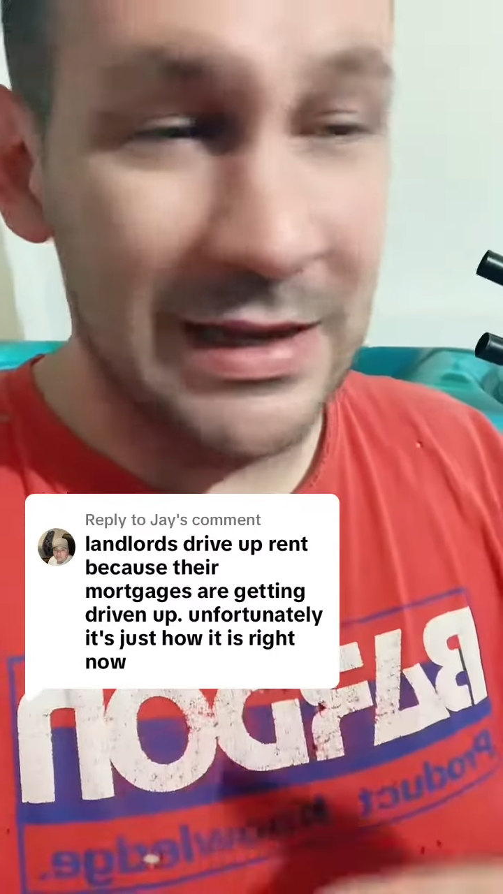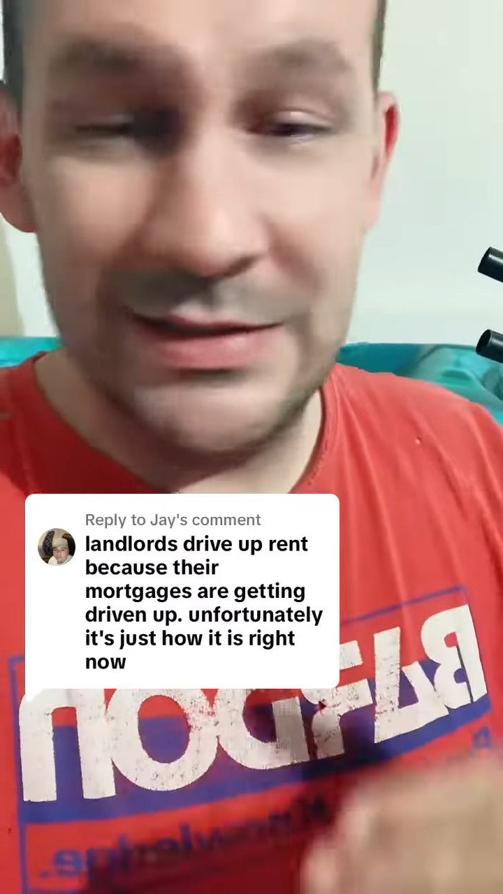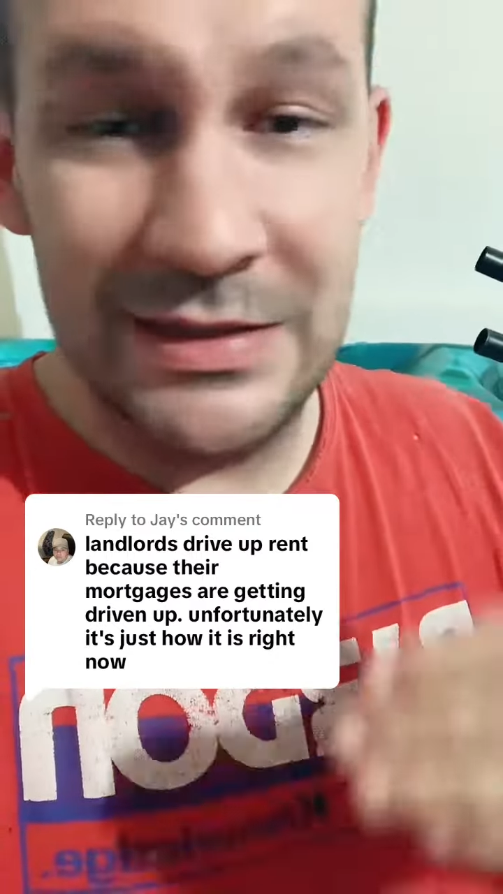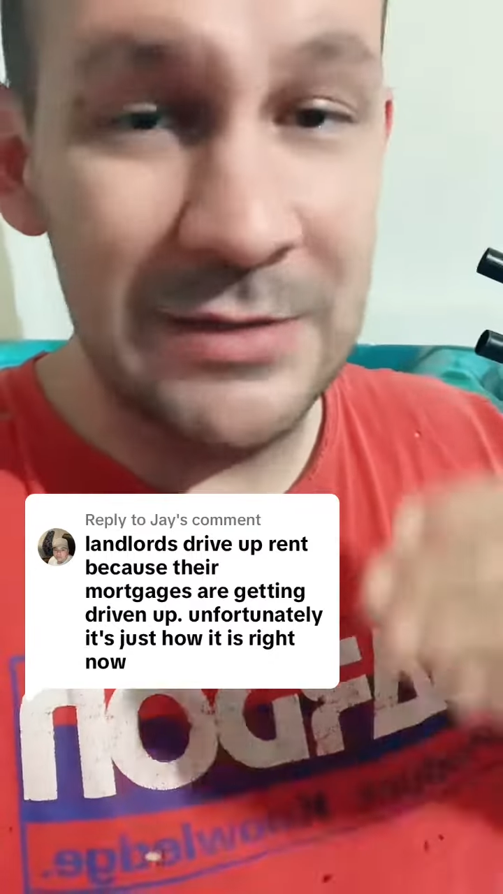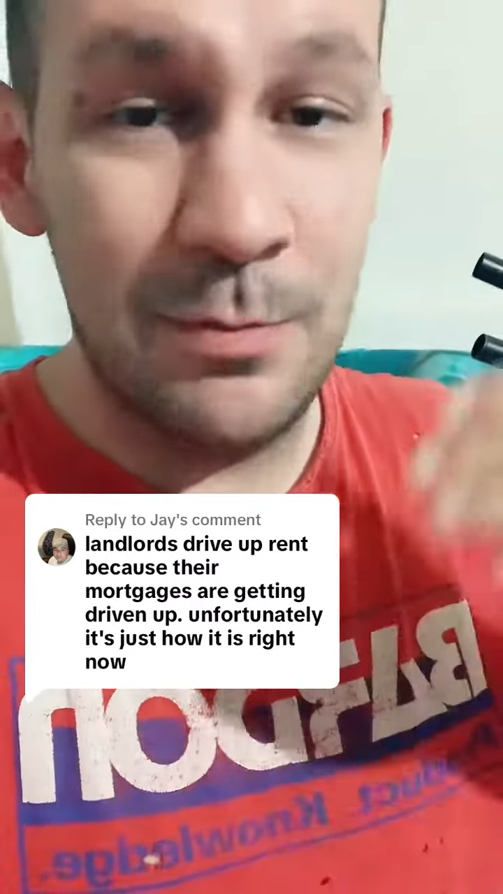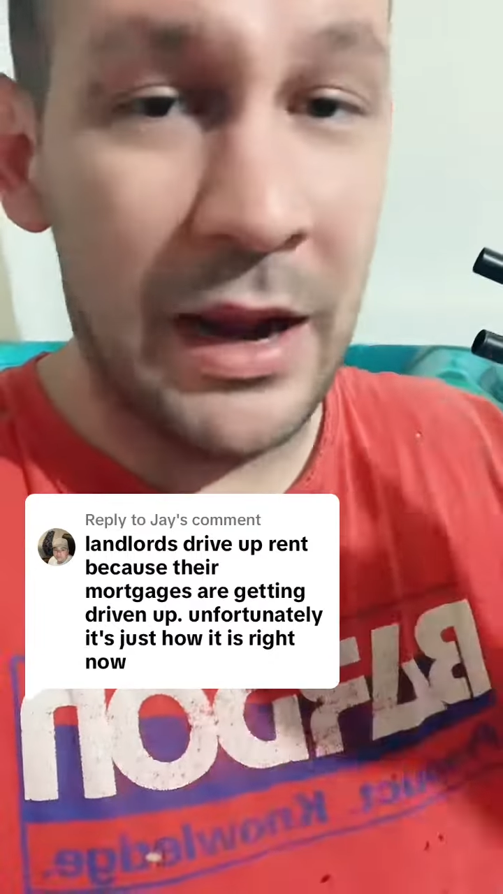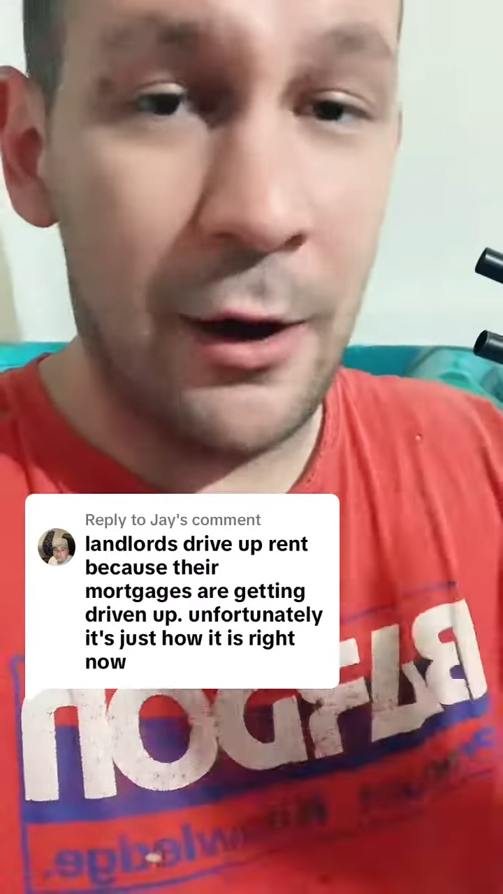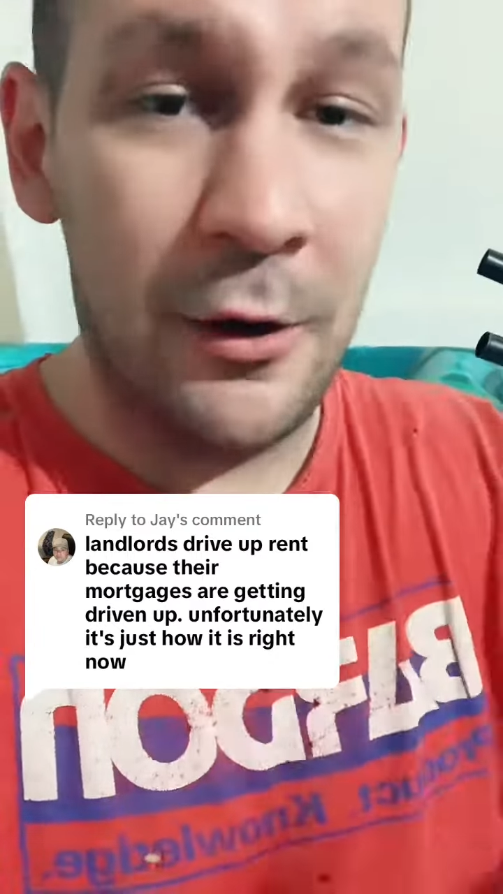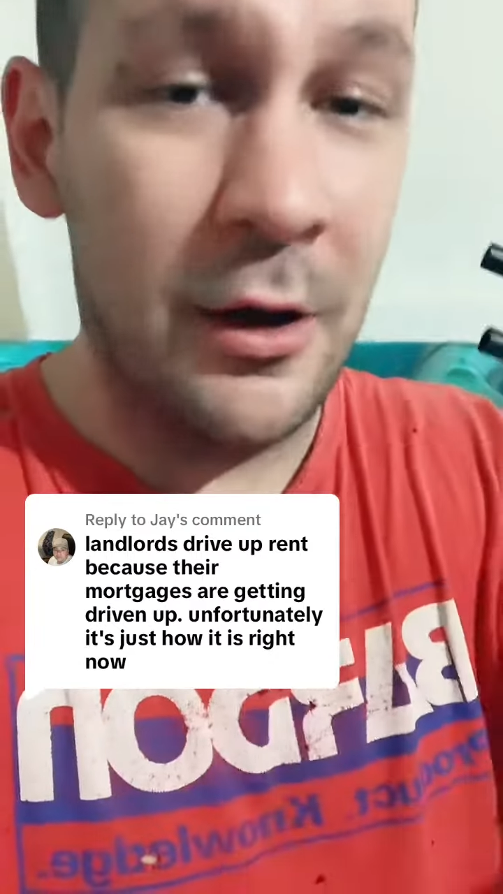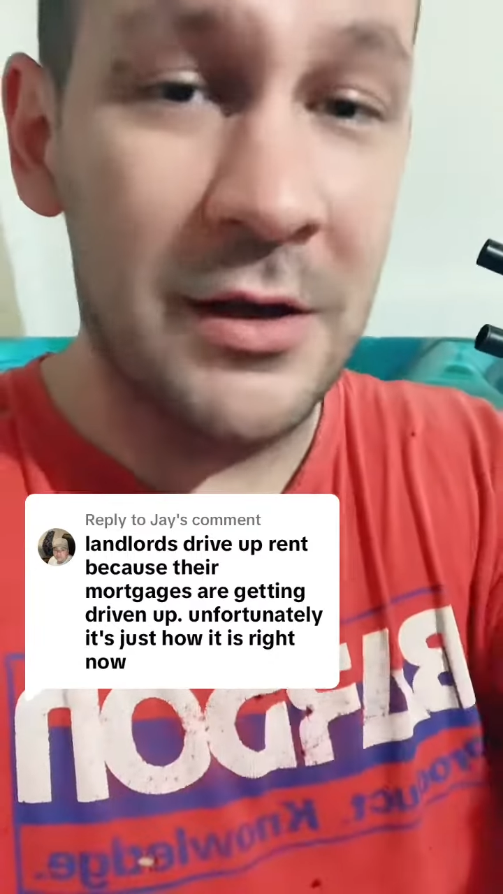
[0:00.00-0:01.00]
as these
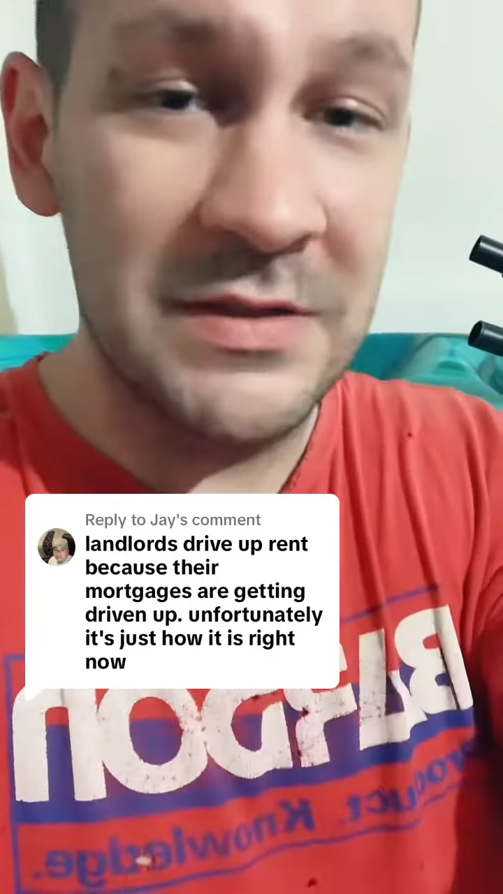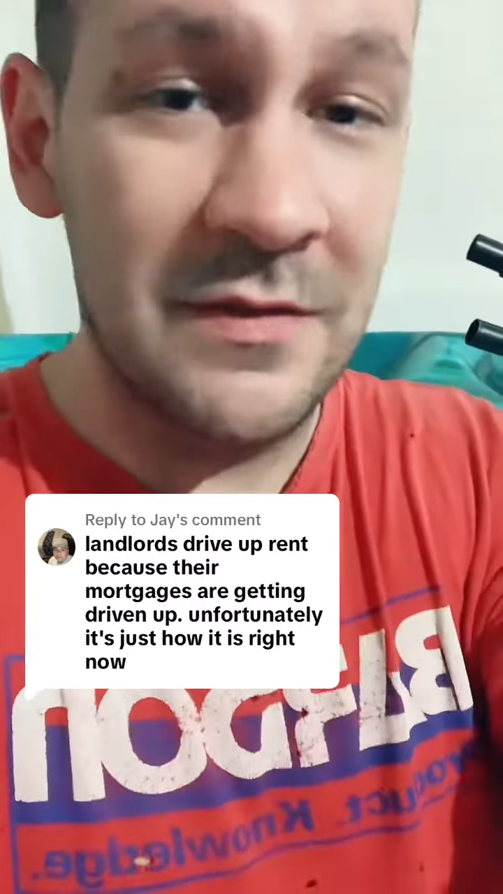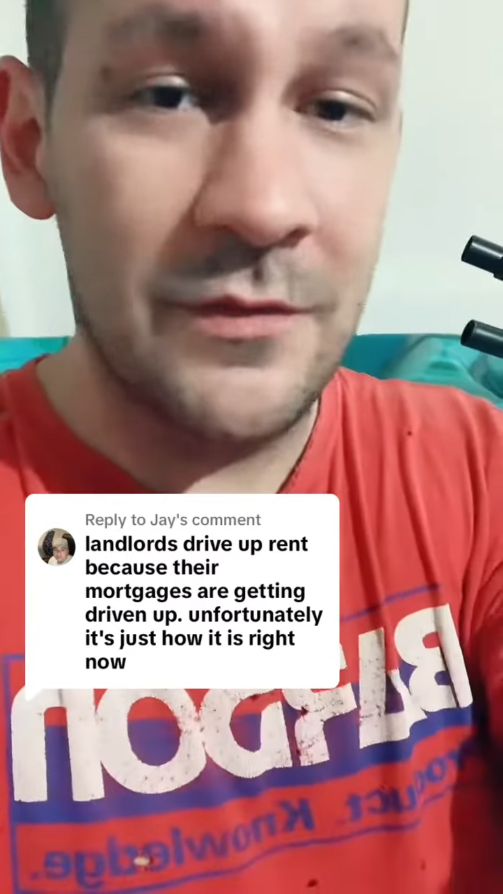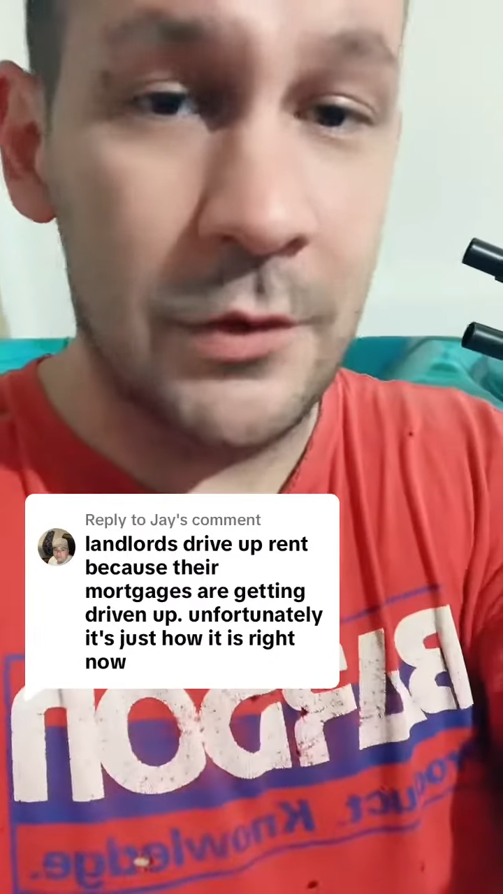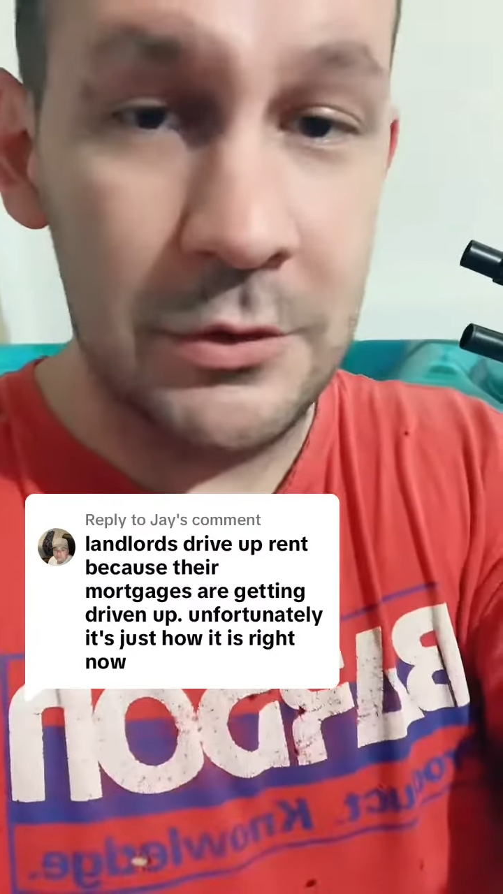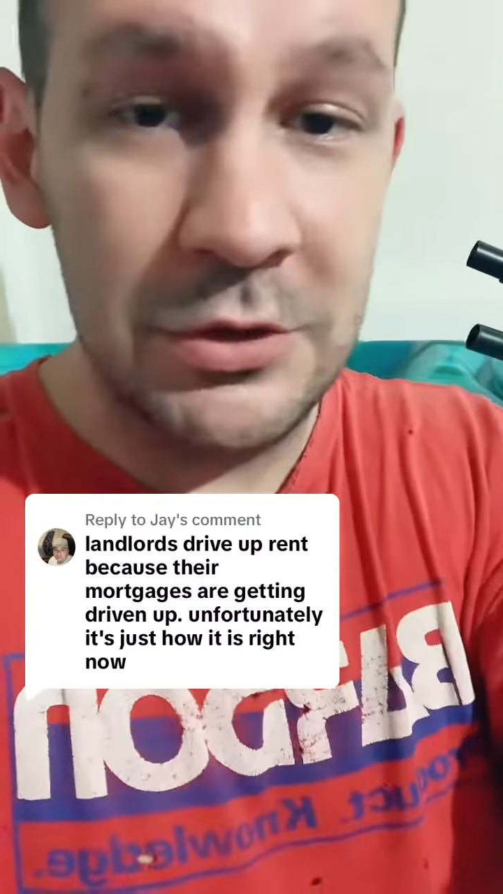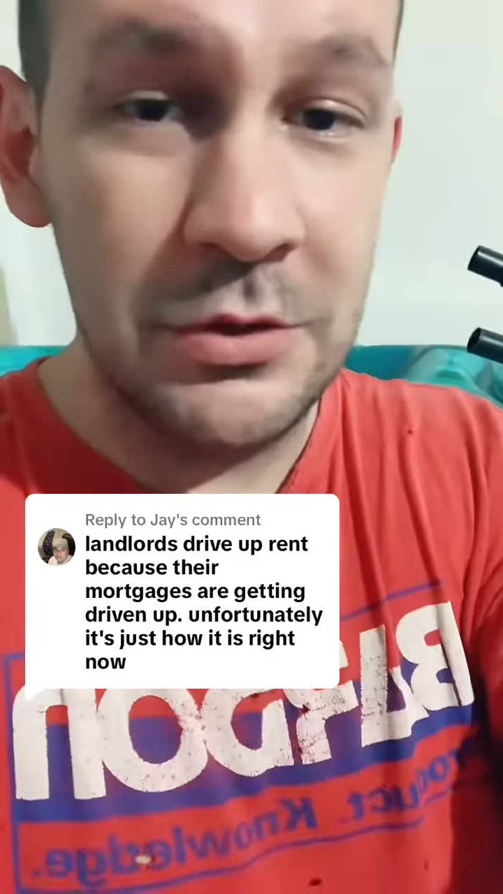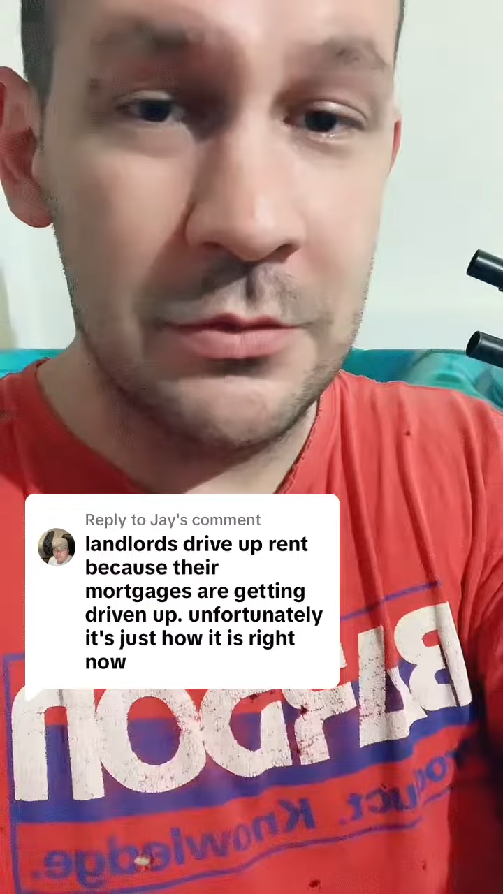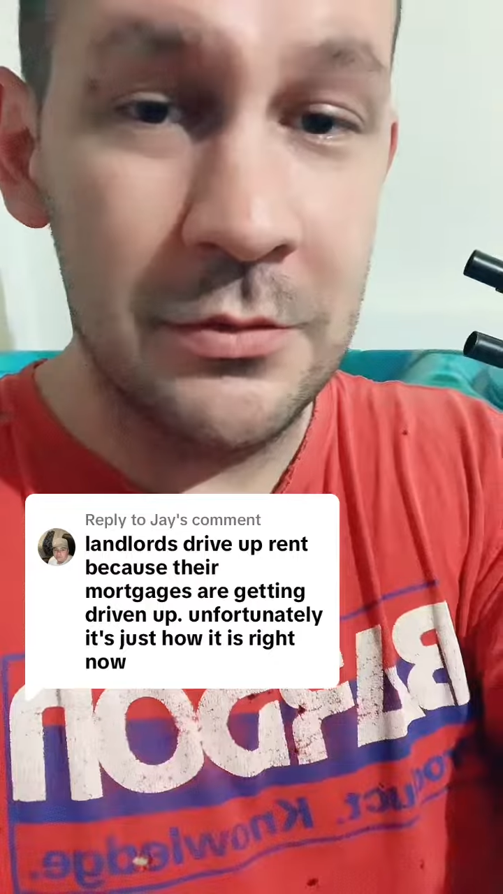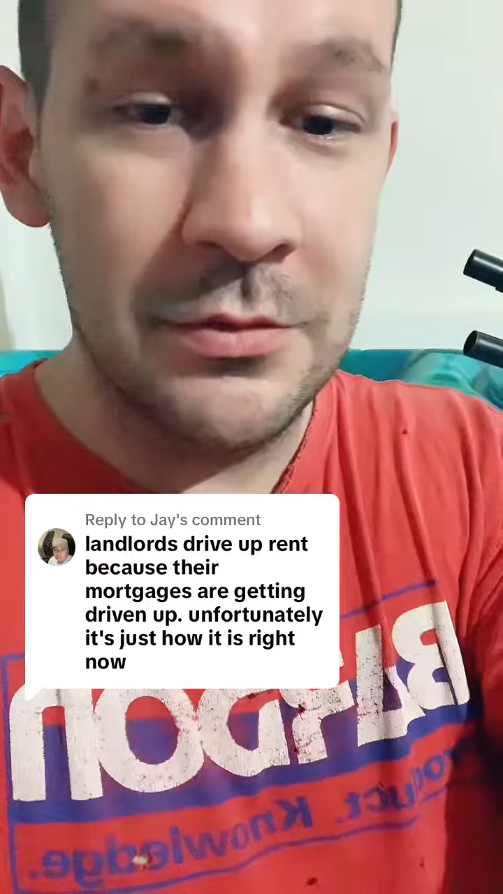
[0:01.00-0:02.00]
paragons of virtue.